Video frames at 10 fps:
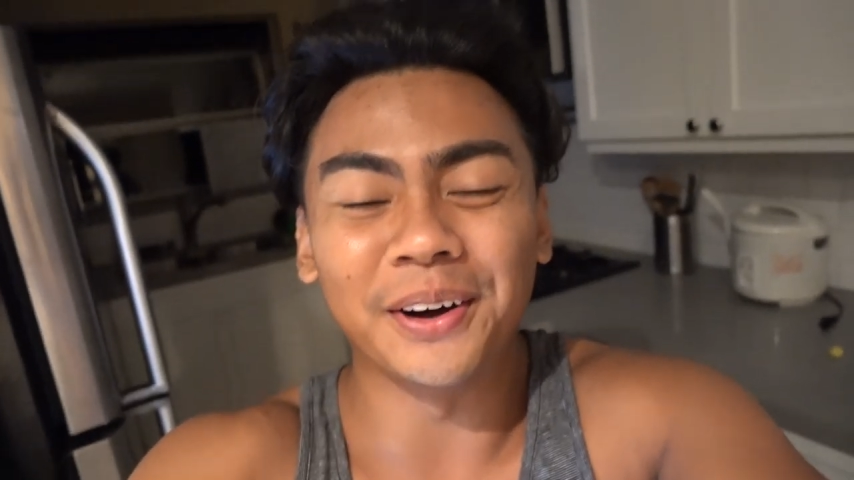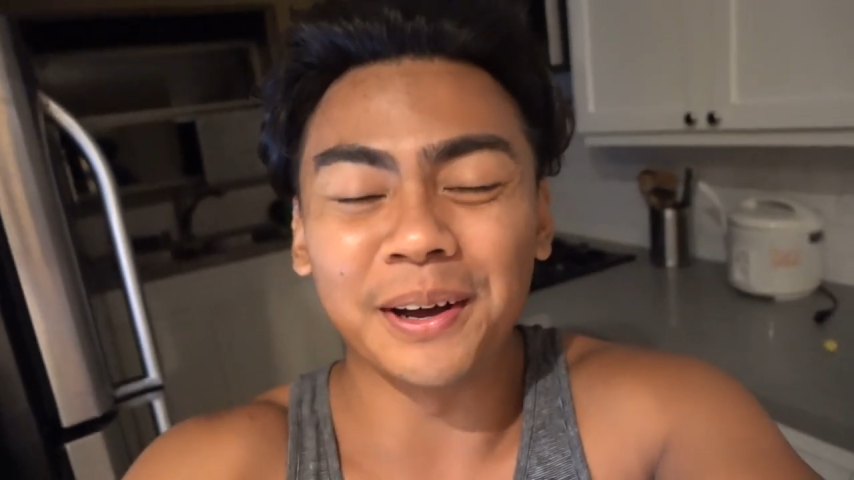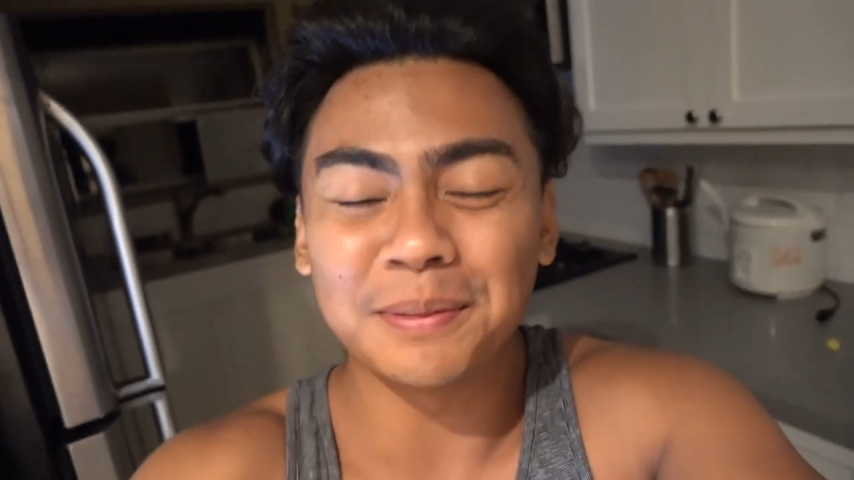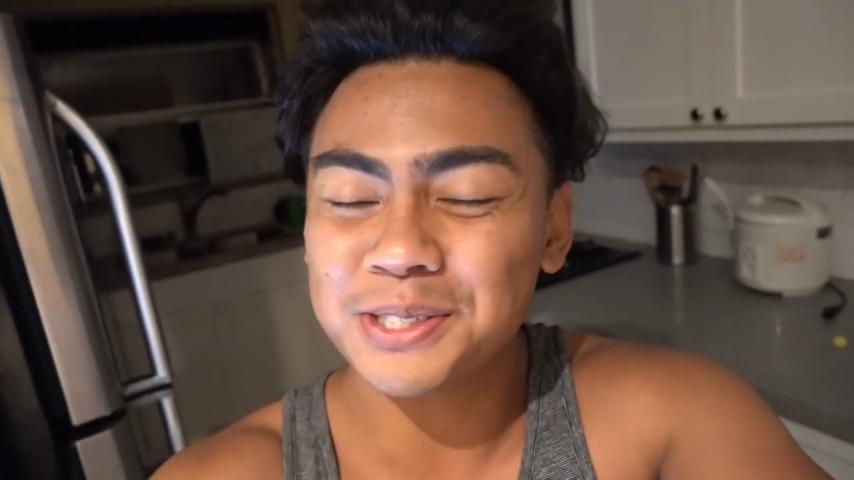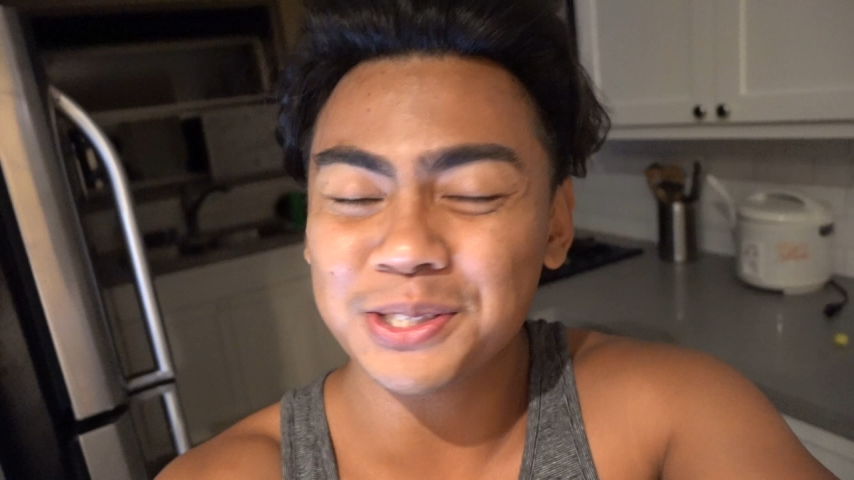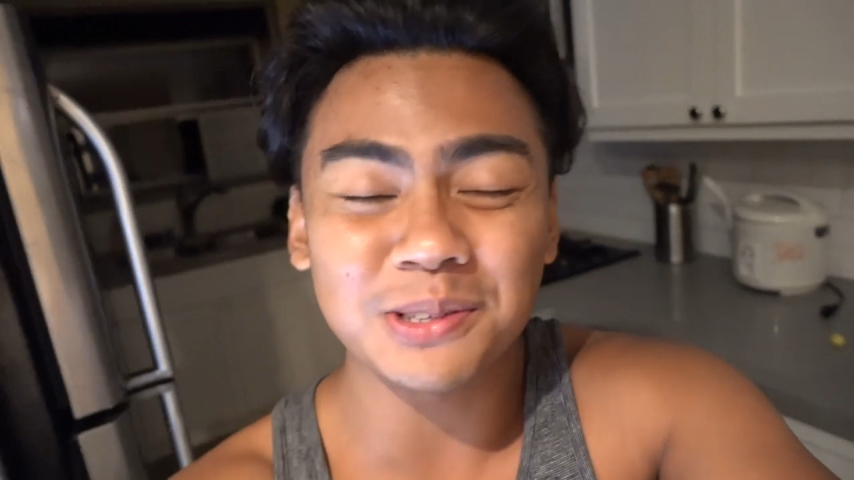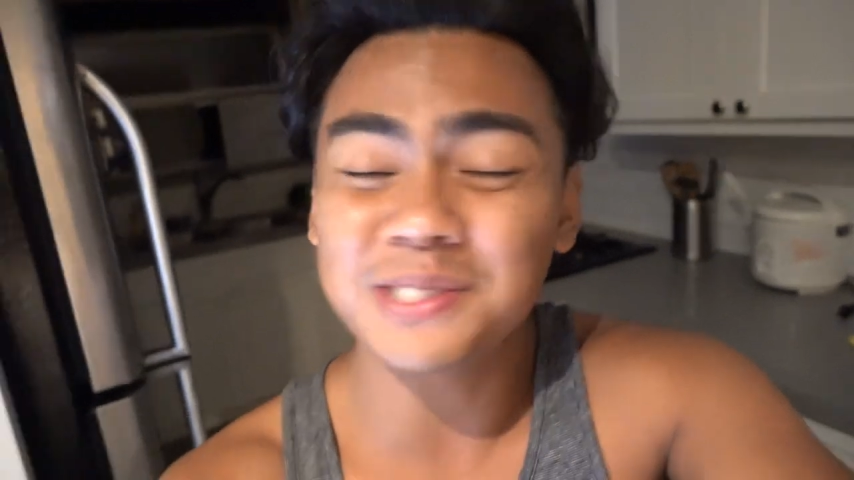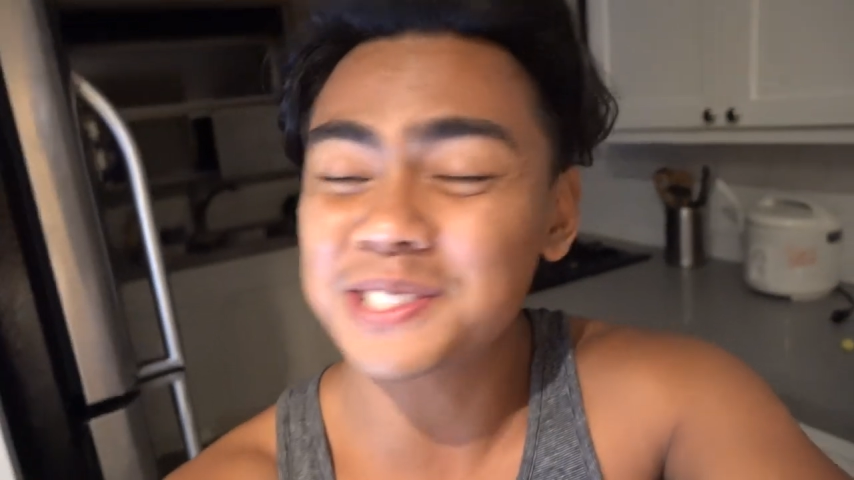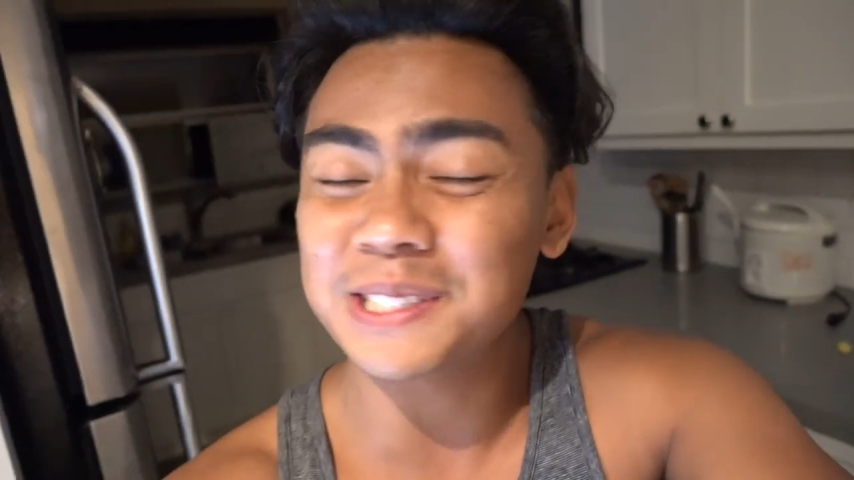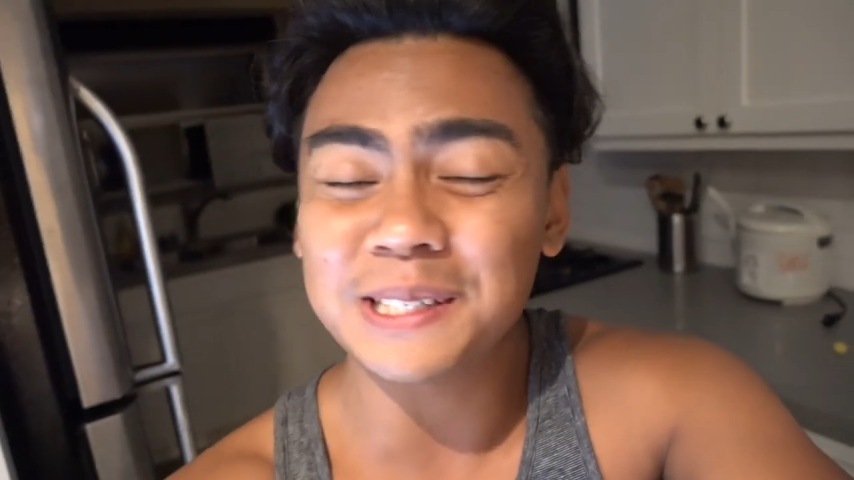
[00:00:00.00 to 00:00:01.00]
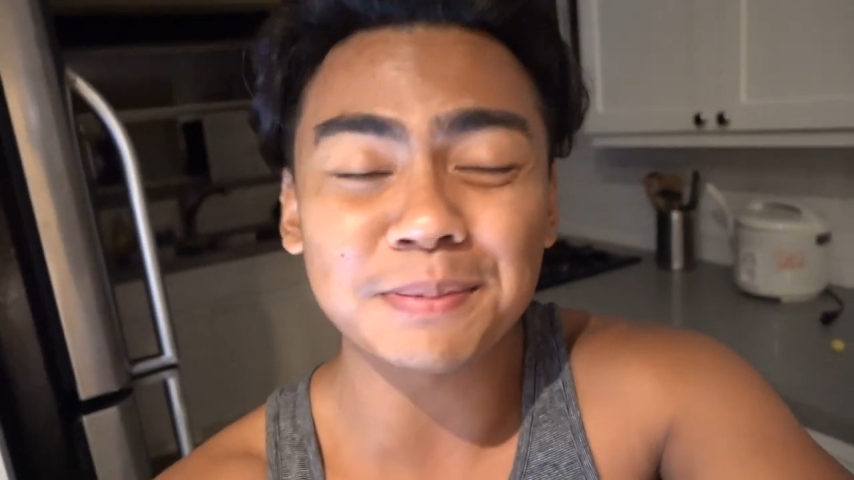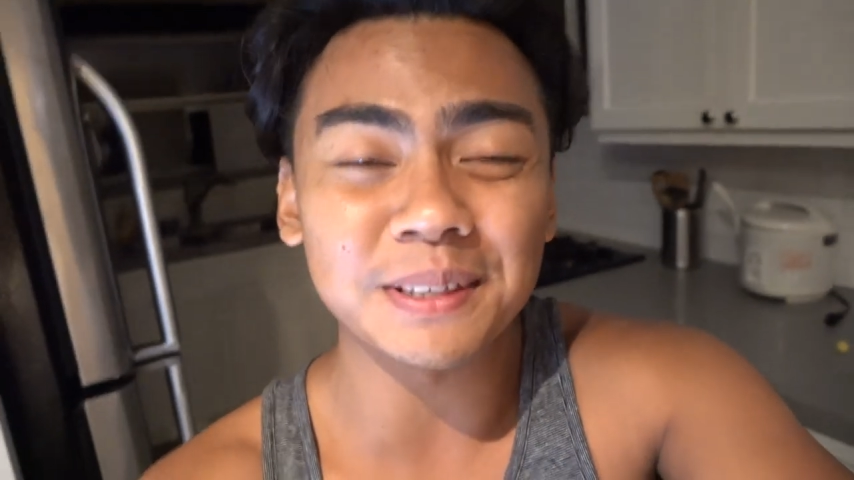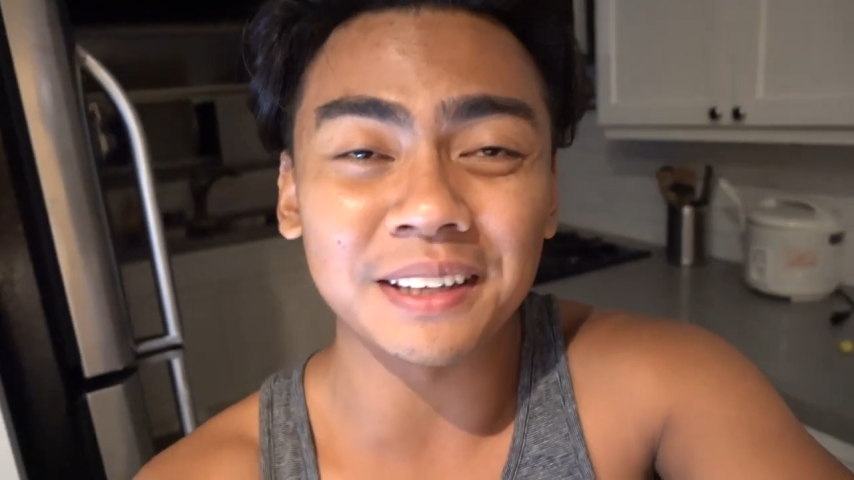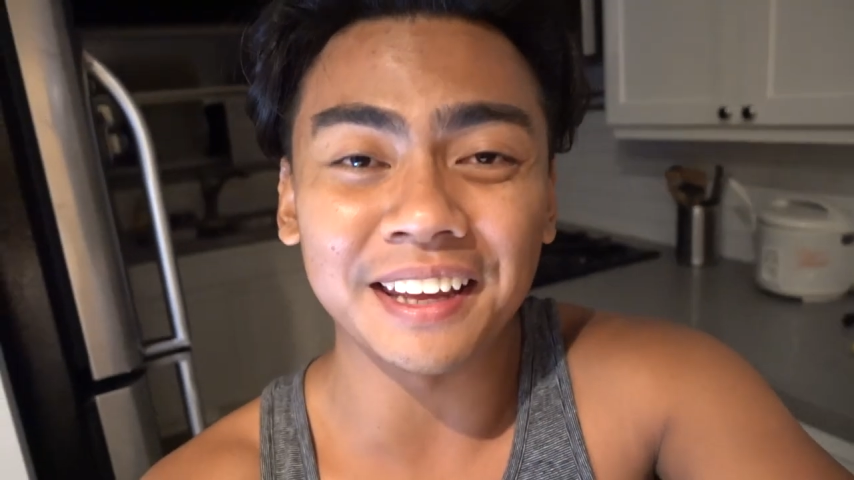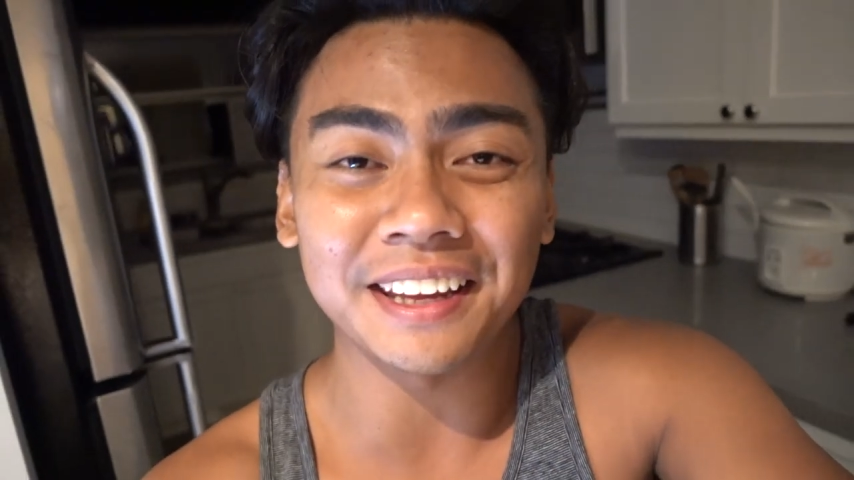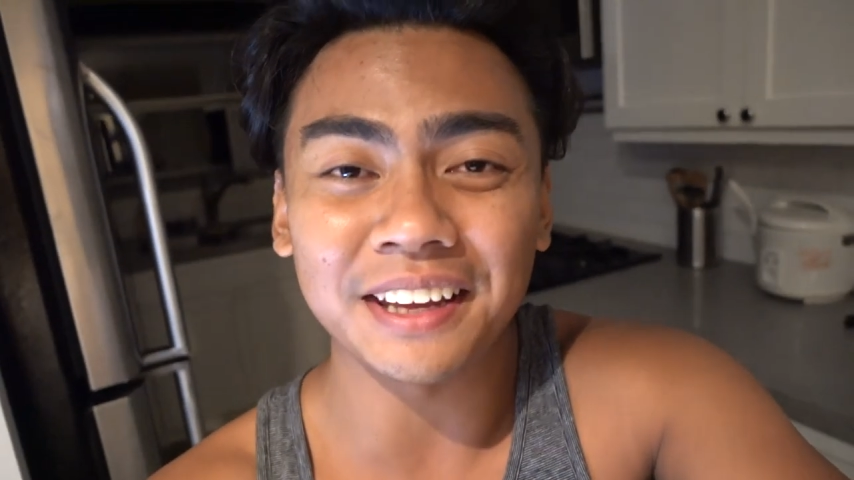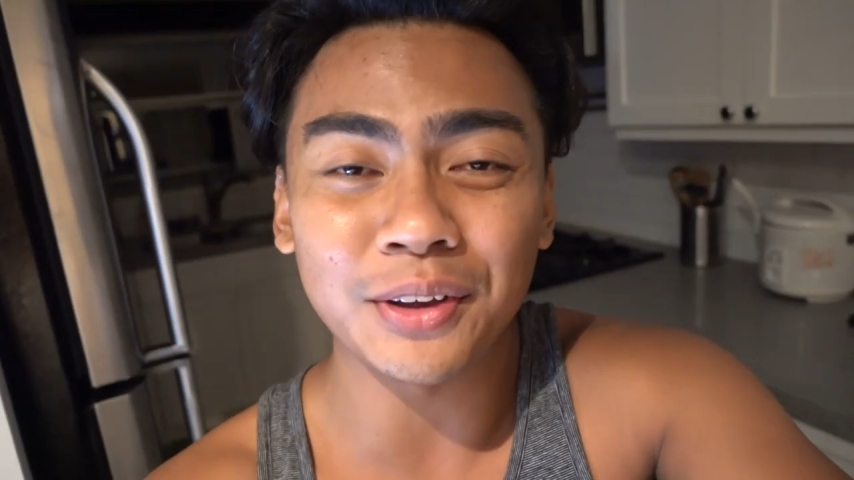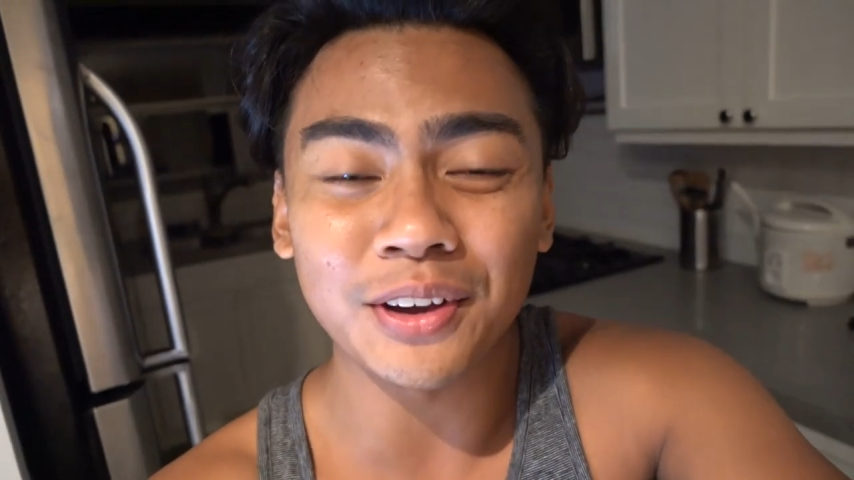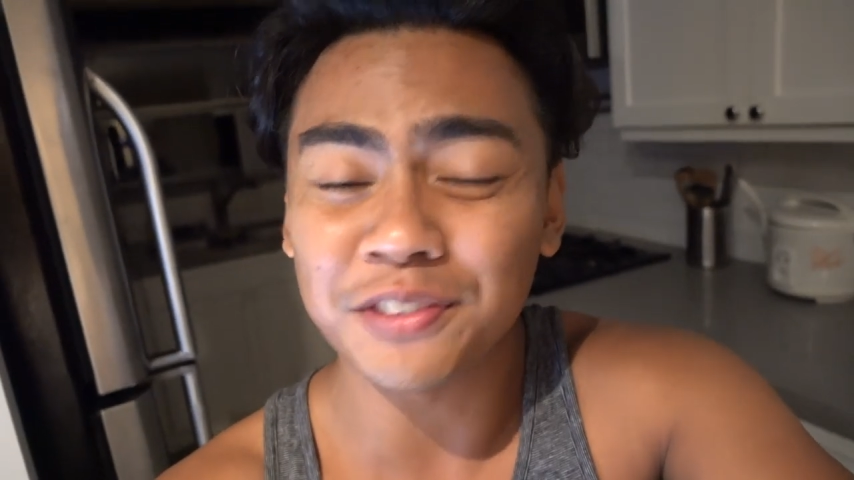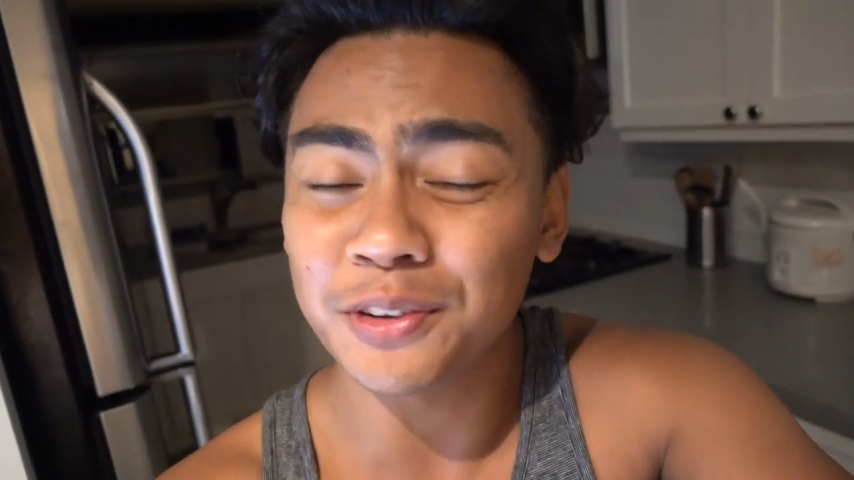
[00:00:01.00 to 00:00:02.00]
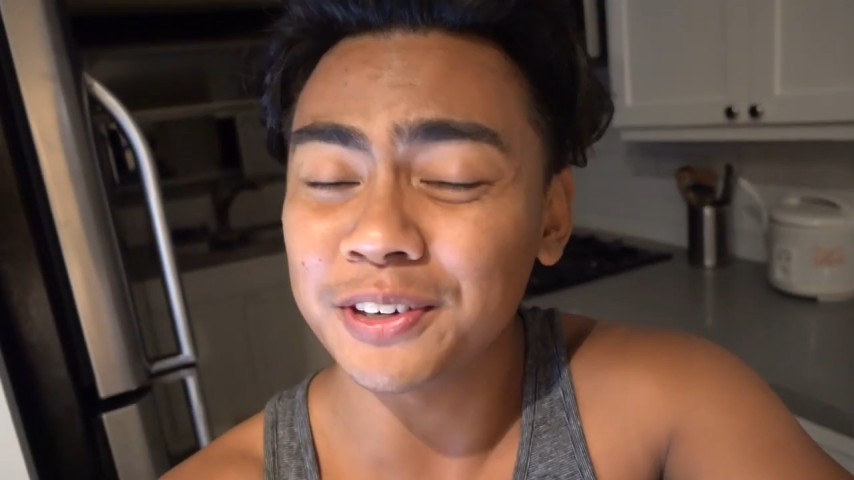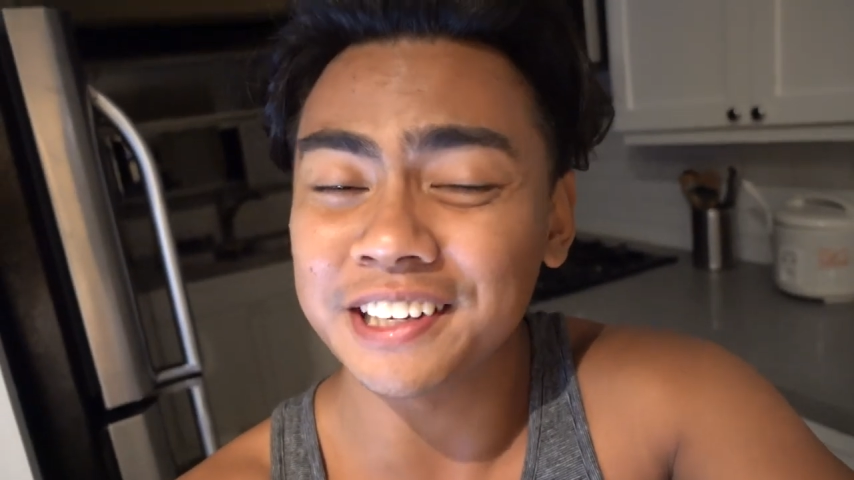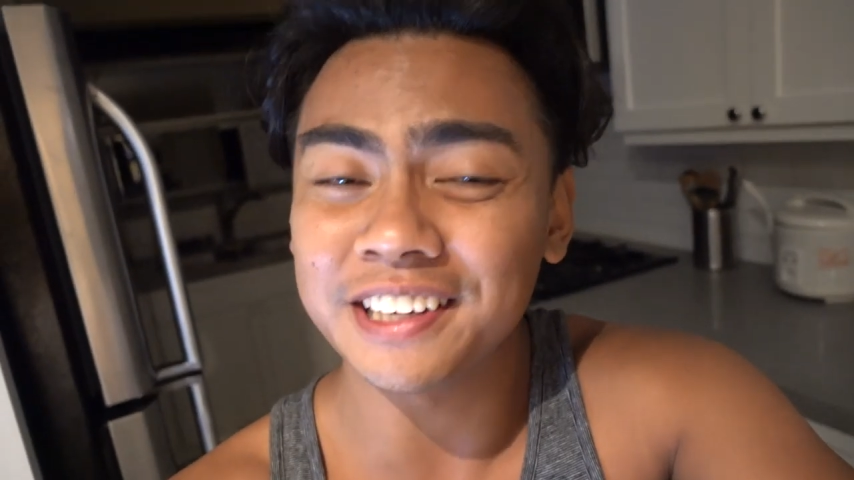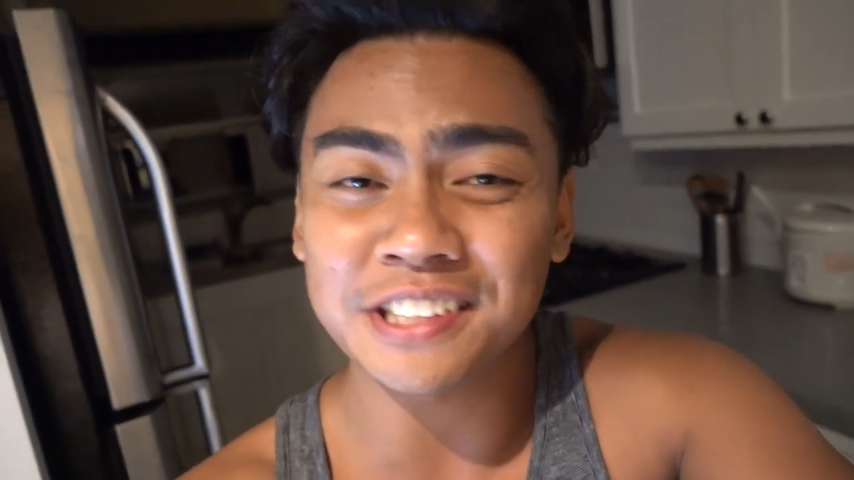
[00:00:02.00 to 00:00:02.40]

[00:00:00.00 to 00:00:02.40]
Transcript: I'm so sleepy, like, you have no idea.